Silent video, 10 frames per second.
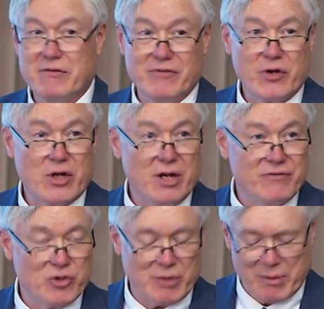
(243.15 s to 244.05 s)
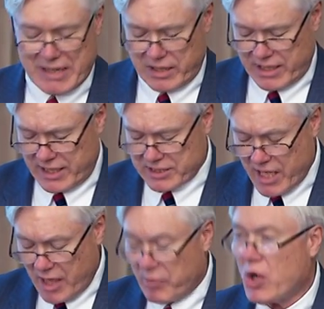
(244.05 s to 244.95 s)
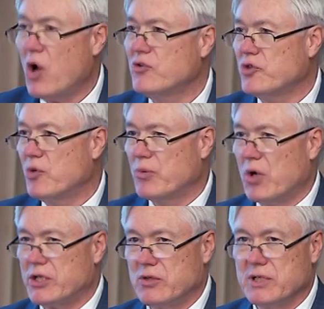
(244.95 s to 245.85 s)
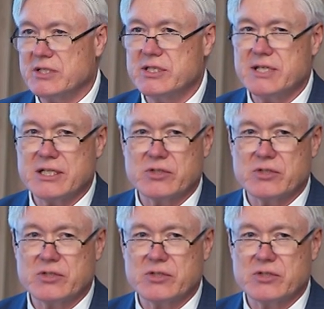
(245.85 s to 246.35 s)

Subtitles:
very comfortable about things, but also brought Ulysses S.